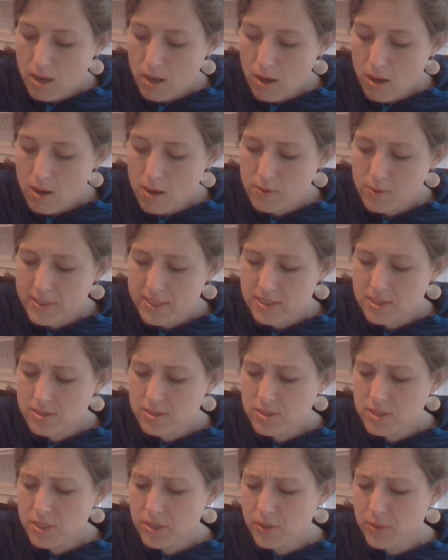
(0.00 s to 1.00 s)
Oh, it's
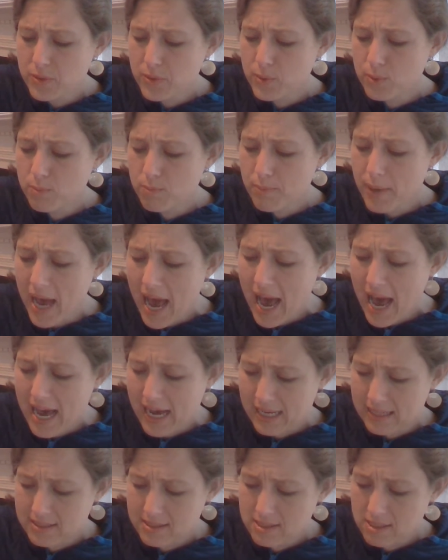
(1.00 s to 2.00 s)
too
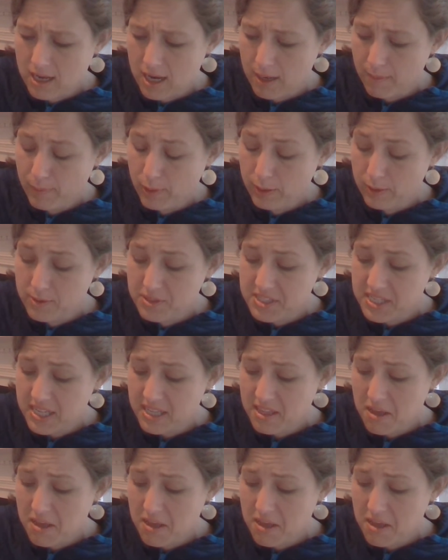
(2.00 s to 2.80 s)
bad, sobbed Lucy.